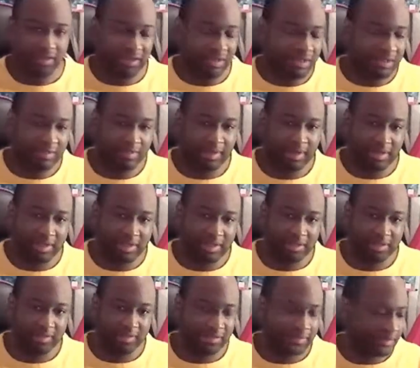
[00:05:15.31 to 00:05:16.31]
alrighty
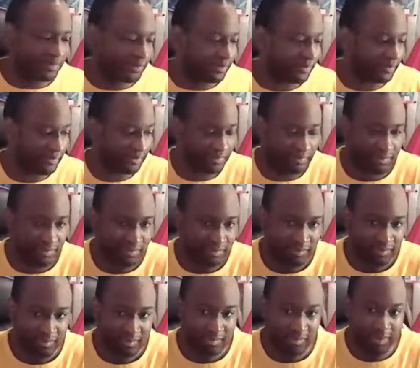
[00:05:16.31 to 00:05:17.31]

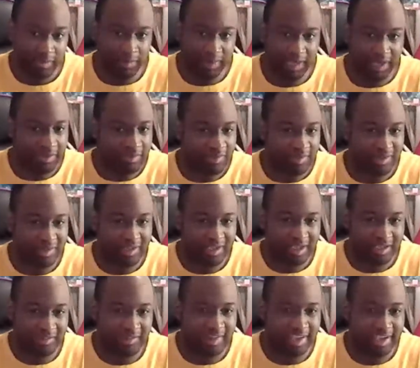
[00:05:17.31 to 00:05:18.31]
but i'll see you
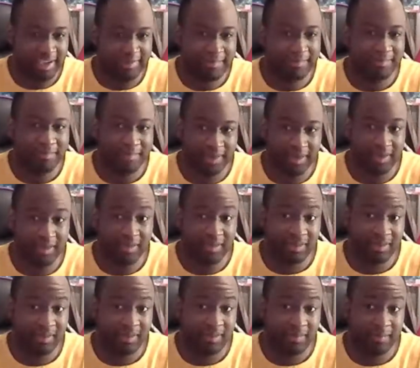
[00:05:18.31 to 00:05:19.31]
next time
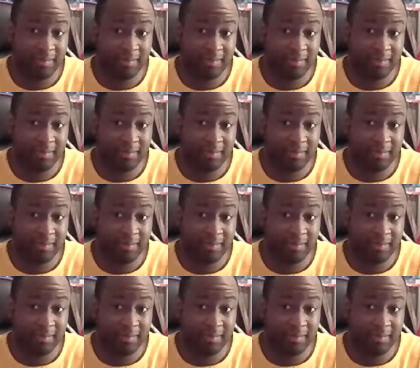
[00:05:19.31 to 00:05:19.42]
peace